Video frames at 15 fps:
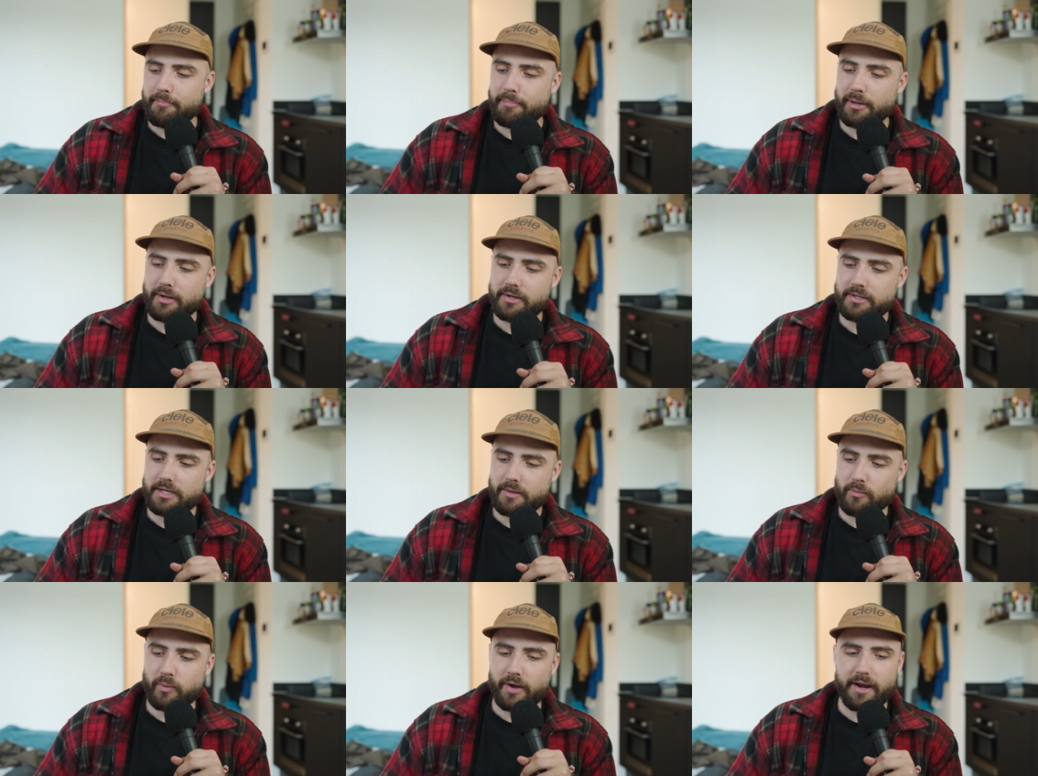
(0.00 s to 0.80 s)

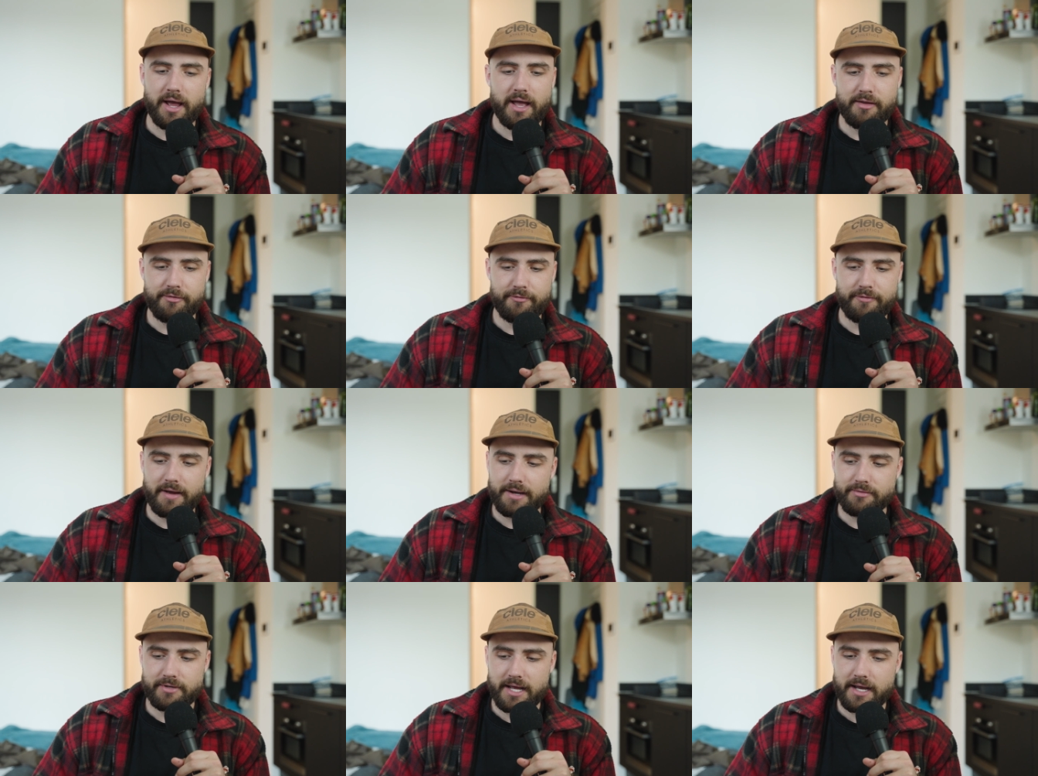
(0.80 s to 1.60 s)
But what I
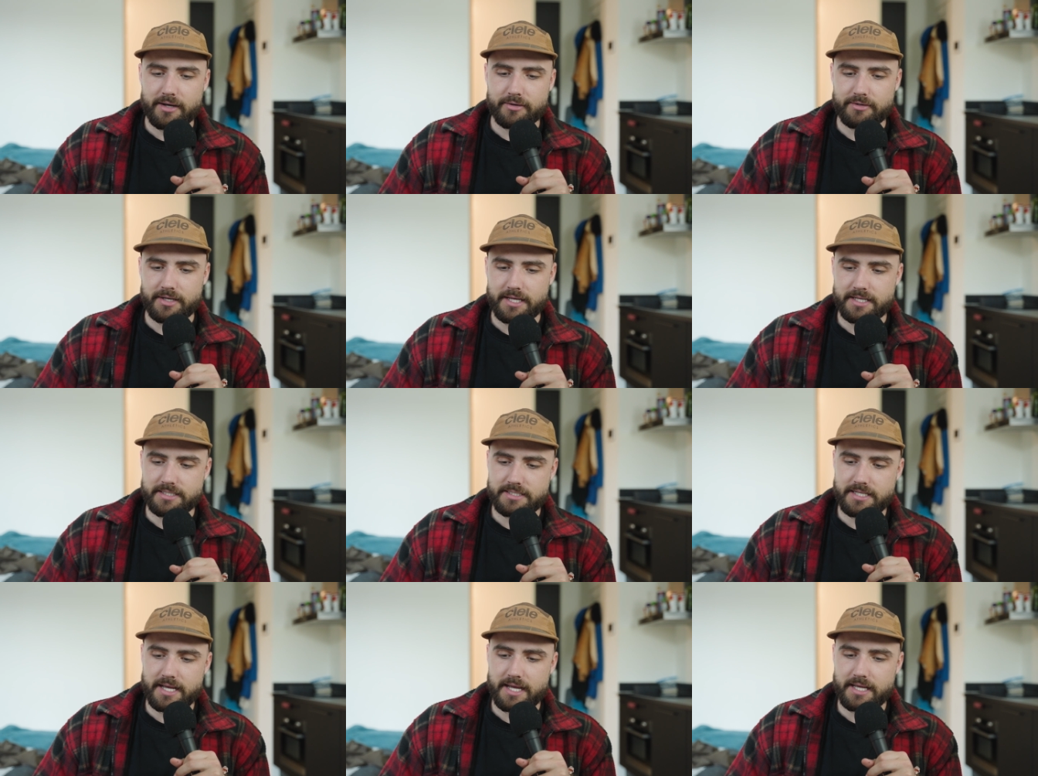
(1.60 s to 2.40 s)
found out
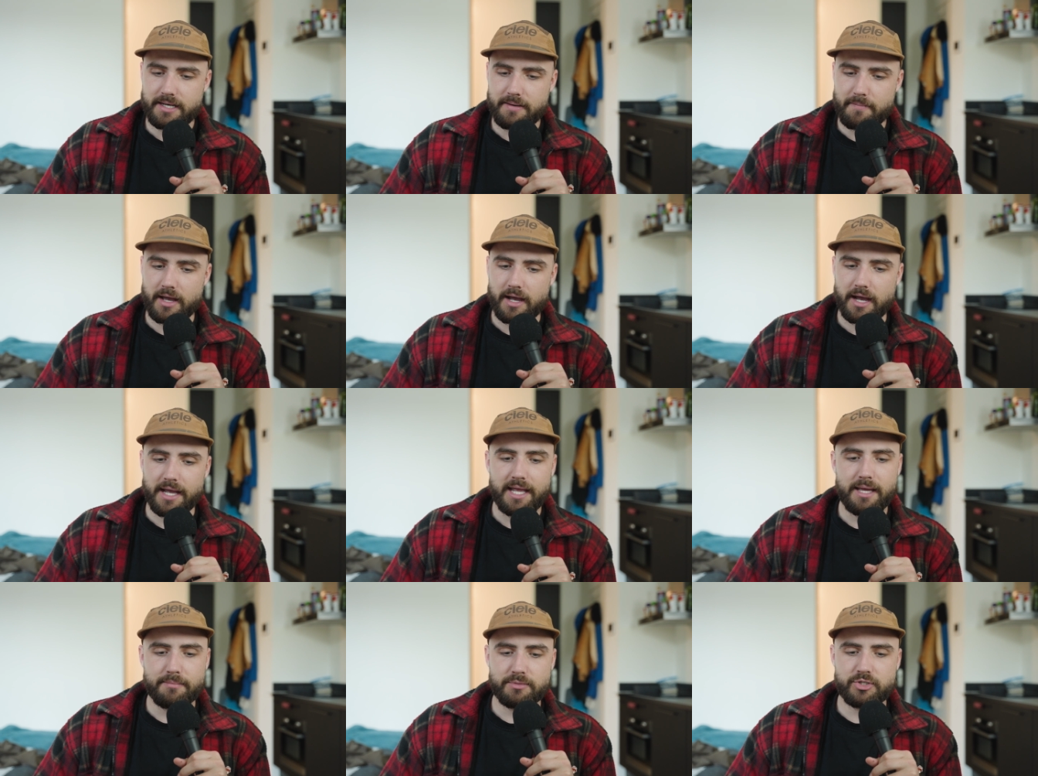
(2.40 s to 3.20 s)
is that
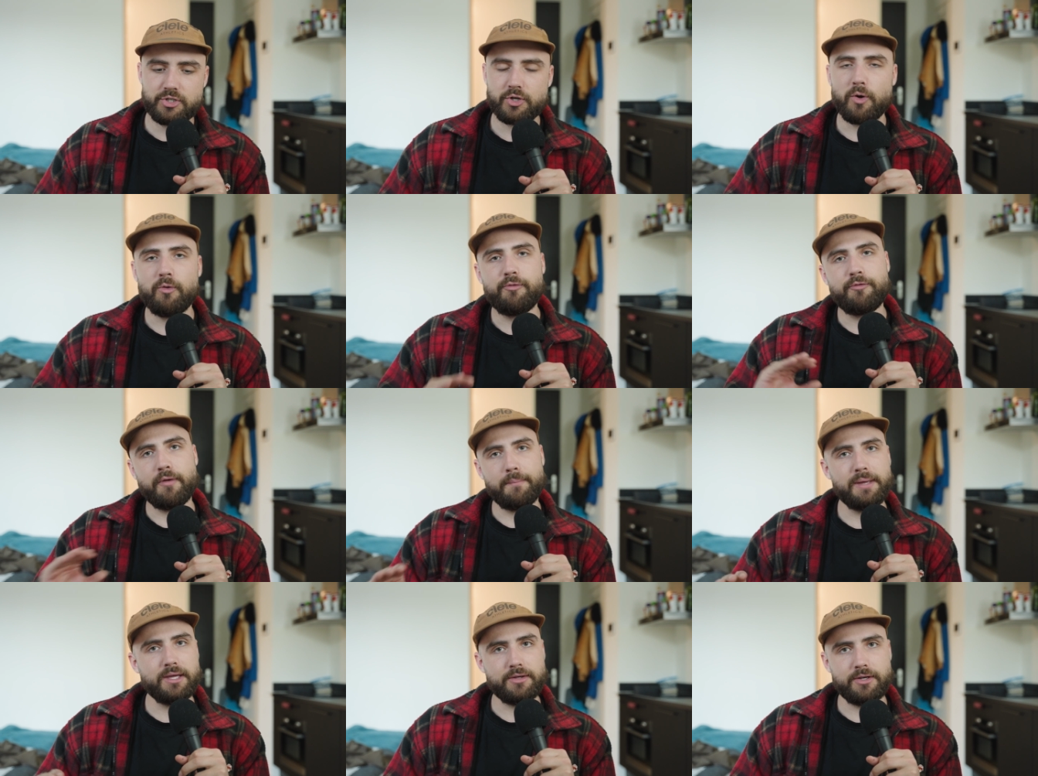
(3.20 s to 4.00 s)
I am so
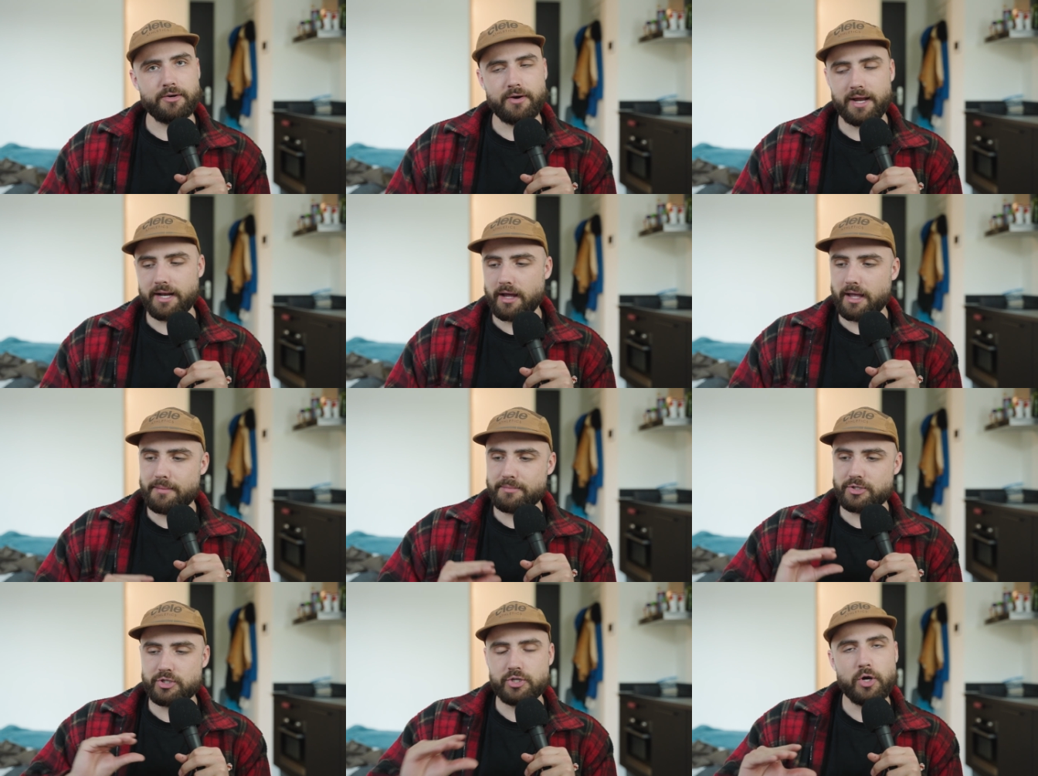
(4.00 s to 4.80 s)
familiar and
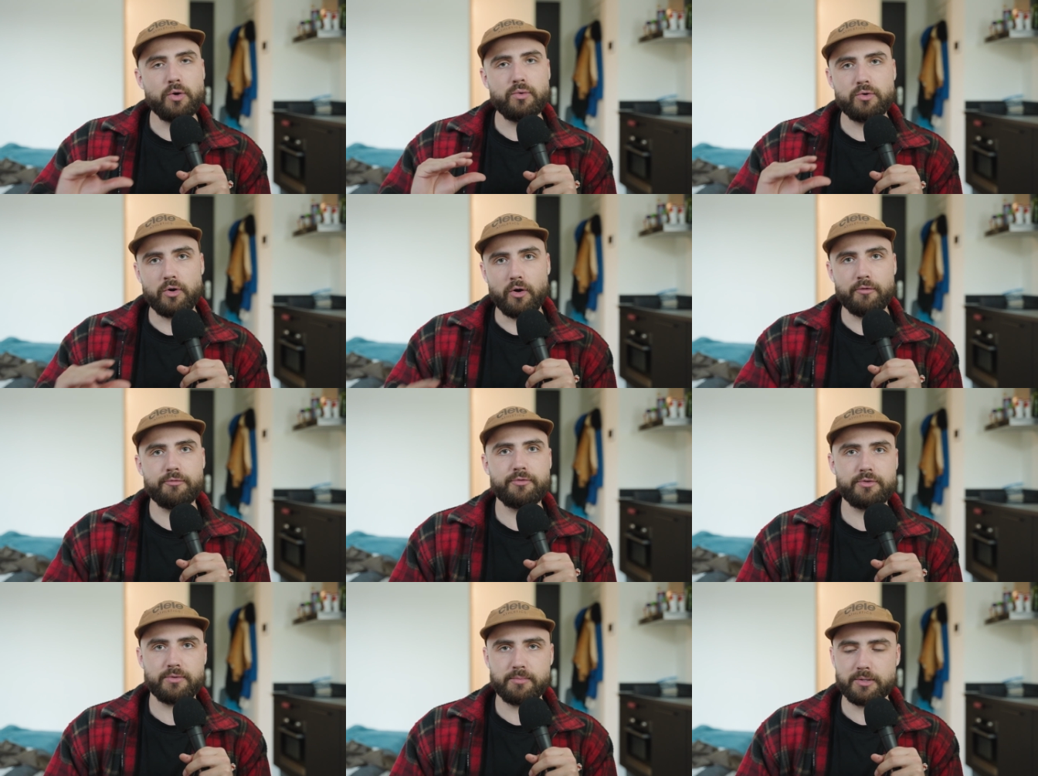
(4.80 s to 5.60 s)
I'm so
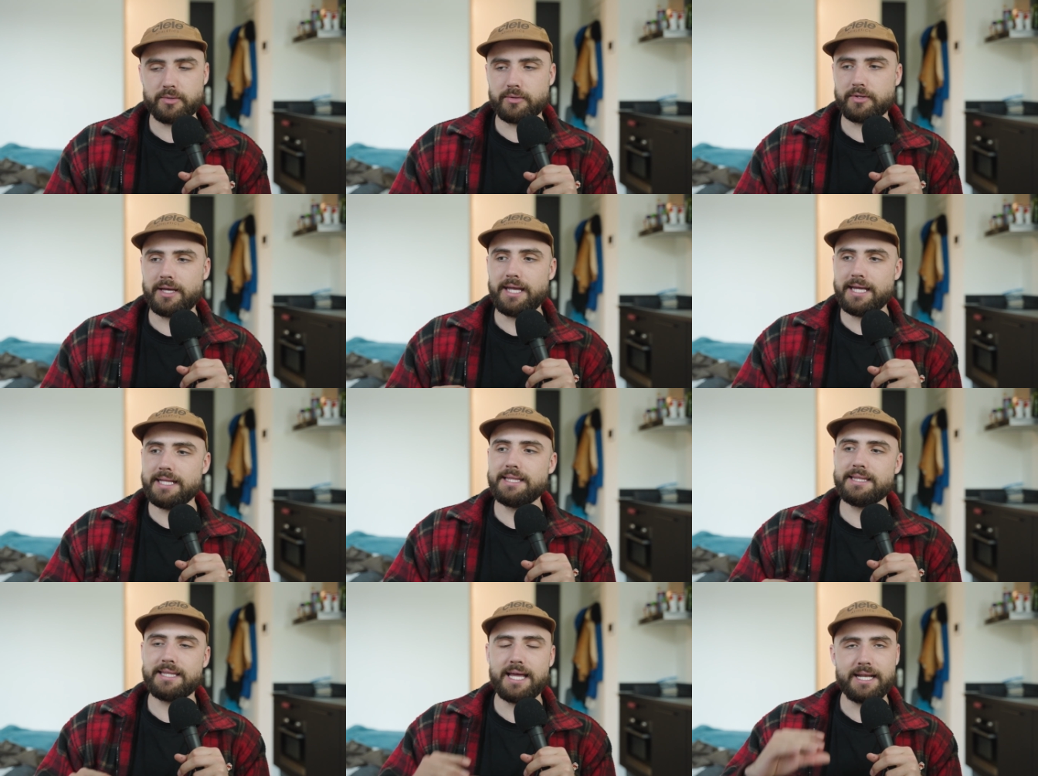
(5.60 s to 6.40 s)
comfortable
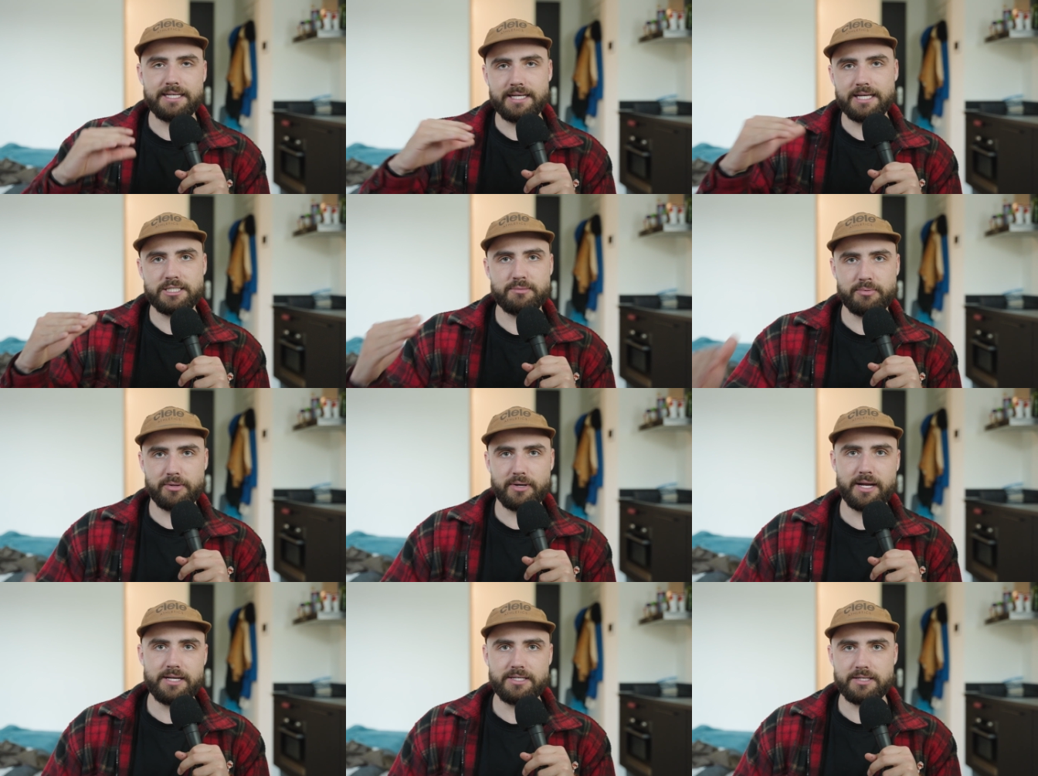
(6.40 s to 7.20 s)
in that
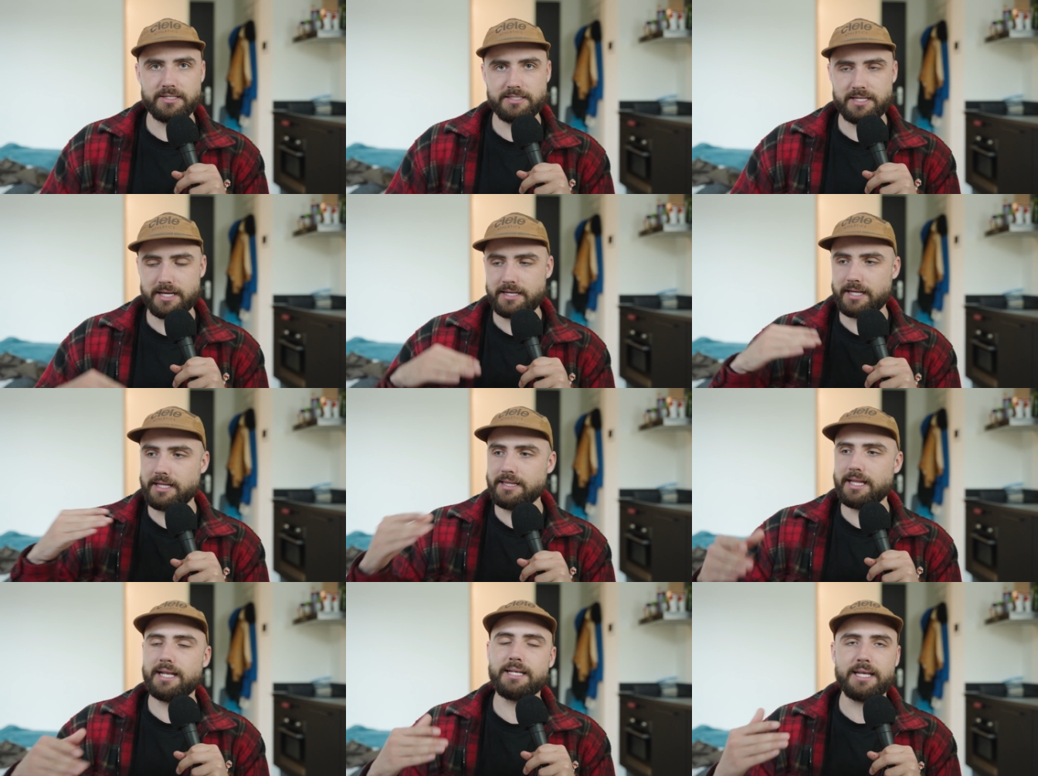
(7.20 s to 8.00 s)
desperation state,
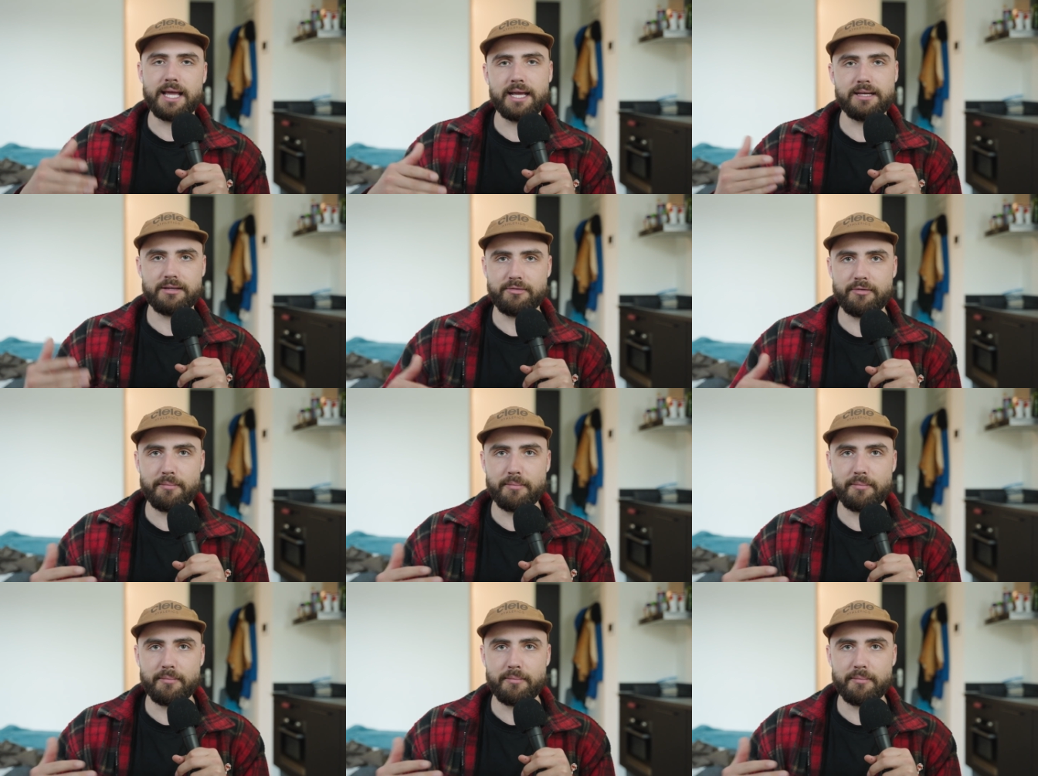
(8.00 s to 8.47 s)
in that negative